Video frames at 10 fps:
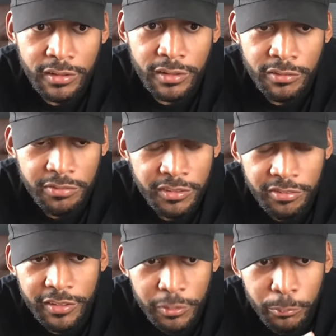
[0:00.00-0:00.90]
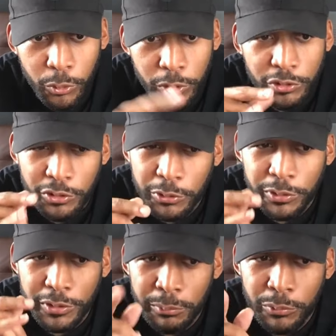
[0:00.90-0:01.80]
It's like the more you do
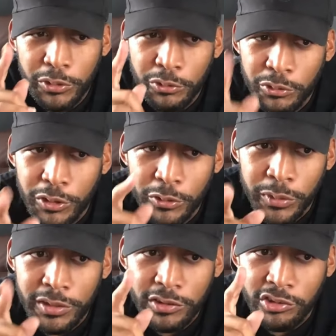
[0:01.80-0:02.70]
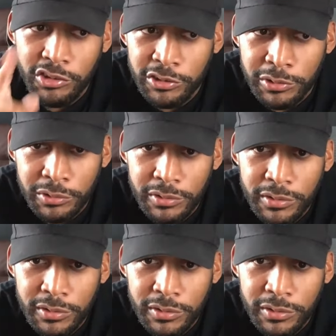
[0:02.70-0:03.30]
it, the more you know what to shoot.